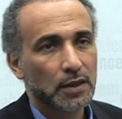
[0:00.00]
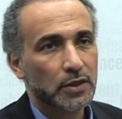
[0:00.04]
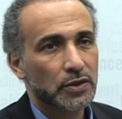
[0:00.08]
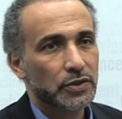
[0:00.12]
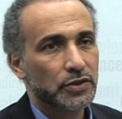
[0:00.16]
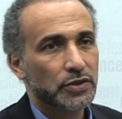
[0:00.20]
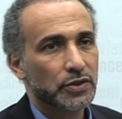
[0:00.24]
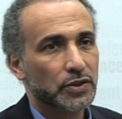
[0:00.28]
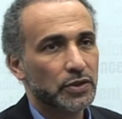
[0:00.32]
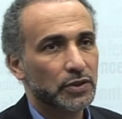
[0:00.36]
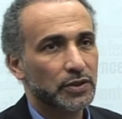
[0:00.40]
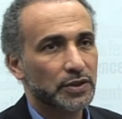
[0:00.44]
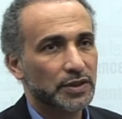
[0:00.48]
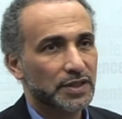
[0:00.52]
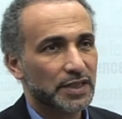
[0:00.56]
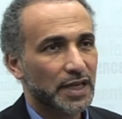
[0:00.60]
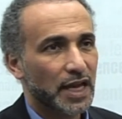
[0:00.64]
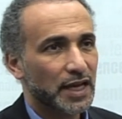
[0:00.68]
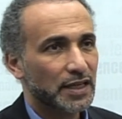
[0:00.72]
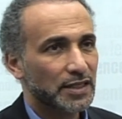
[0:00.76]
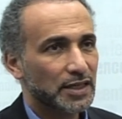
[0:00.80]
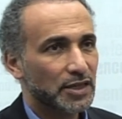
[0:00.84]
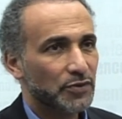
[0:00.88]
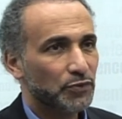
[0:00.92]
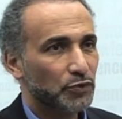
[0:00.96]
So it's
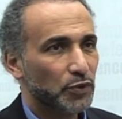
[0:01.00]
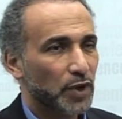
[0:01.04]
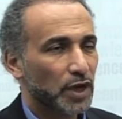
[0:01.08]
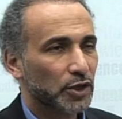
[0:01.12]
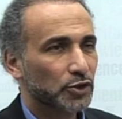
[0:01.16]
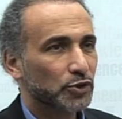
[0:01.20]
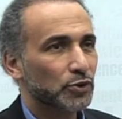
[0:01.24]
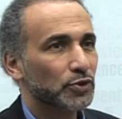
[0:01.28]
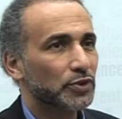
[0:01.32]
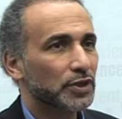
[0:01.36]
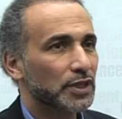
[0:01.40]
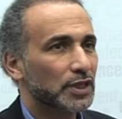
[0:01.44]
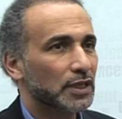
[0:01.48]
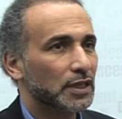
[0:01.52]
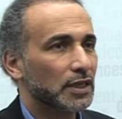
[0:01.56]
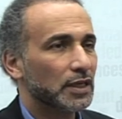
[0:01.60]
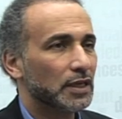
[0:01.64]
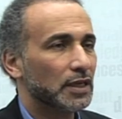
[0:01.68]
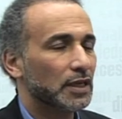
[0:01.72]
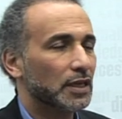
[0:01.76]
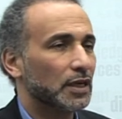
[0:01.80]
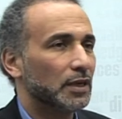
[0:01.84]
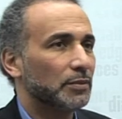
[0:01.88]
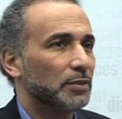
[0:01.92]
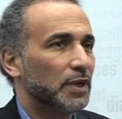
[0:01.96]
as if we are talking
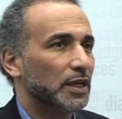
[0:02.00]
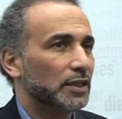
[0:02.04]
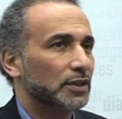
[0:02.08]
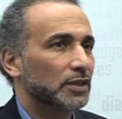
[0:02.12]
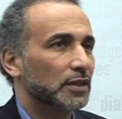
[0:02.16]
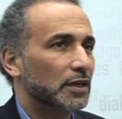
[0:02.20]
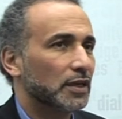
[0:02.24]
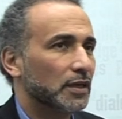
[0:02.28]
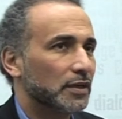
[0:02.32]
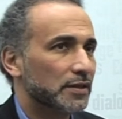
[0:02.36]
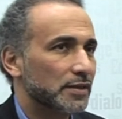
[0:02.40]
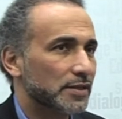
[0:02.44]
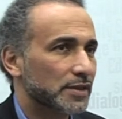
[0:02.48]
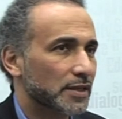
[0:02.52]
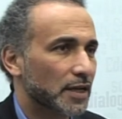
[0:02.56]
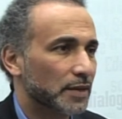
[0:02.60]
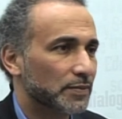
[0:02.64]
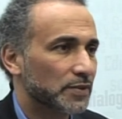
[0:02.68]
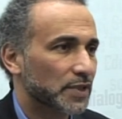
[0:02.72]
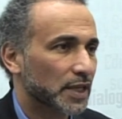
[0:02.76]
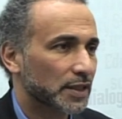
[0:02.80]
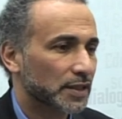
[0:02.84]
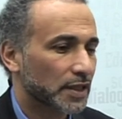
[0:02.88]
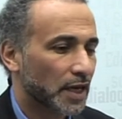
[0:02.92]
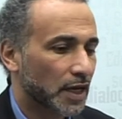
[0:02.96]
here about
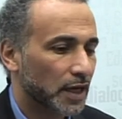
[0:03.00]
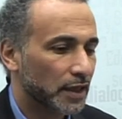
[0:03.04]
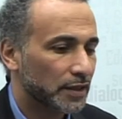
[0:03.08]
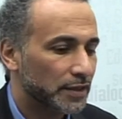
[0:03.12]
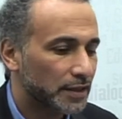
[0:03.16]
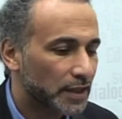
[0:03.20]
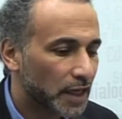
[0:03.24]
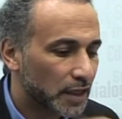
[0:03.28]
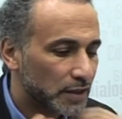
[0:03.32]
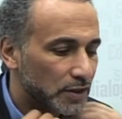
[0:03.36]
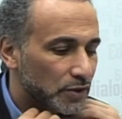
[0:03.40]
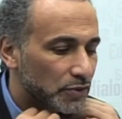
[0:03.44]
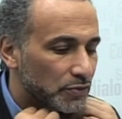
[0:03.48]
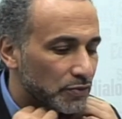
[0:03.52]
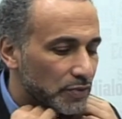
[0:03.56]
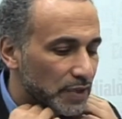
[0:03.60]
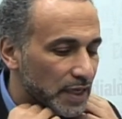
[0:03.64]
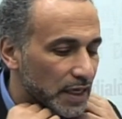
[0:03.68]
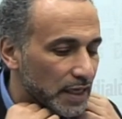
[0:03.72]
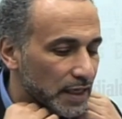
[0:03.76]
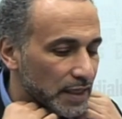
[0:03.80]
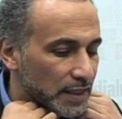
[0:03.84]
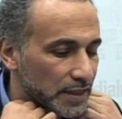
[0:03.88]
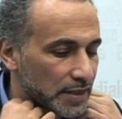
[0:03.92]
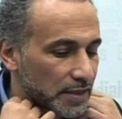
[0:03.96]
concepts that are not
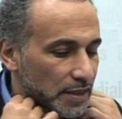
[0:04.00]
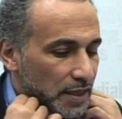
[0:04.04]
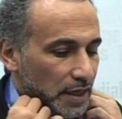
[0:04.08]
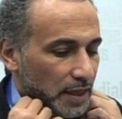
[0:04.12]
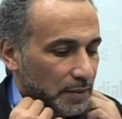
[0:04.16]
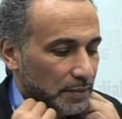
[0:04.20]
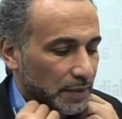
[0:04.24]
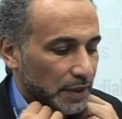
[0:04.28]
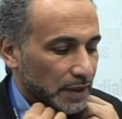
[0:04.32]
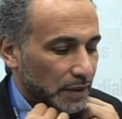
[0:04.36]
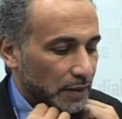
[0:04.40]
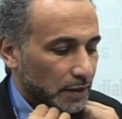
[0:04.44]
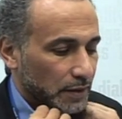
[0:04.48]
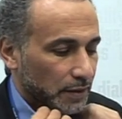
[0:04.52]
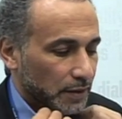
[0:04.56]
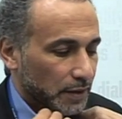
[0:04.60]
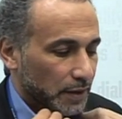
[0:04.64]
really Islamic.